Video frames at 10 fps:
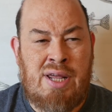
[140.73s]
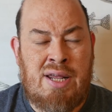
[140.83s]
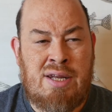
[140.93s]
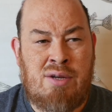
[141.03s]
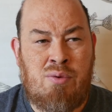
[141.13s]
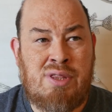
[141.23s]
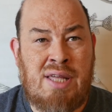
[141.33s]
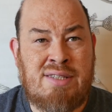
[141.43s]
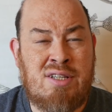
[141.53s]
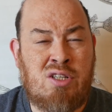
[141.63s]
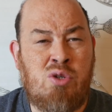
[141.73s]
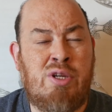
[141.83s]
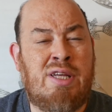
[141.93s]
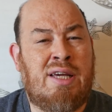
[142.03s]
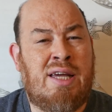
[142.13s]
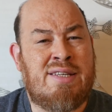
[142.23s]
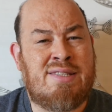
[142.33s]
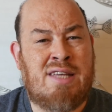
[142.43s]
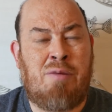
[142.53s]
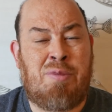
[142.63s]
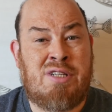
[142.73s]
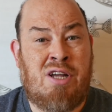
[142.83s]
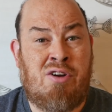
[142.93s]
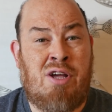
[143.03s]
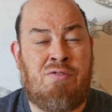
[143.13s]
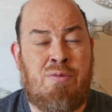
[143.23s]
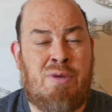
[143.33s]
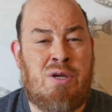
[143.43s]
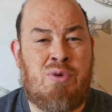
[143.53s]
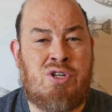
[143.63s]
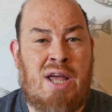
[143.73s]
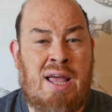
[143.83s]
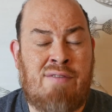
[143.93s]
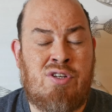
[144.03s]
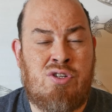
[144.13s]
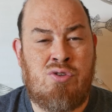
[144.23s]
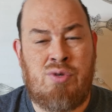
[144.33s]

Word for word: And that's including kind of setup and tear down for me, which I have to do.